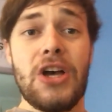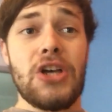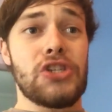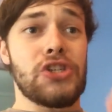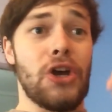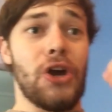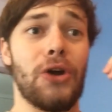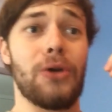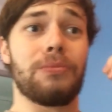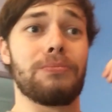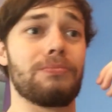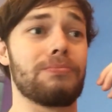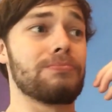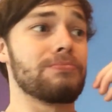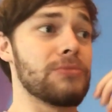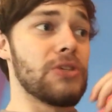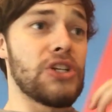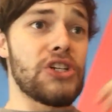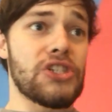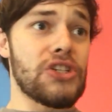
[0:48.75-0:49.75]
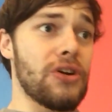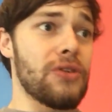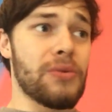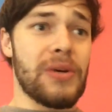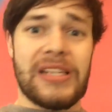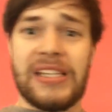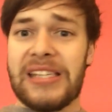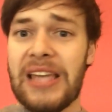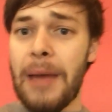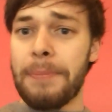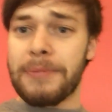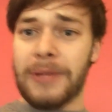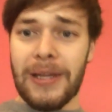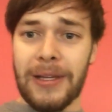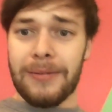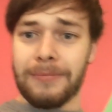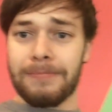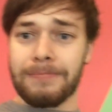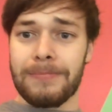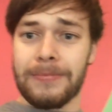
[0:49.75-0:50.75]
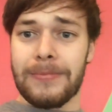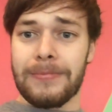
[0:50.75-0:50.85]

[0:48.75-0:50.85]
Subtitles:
So you just got to accept it.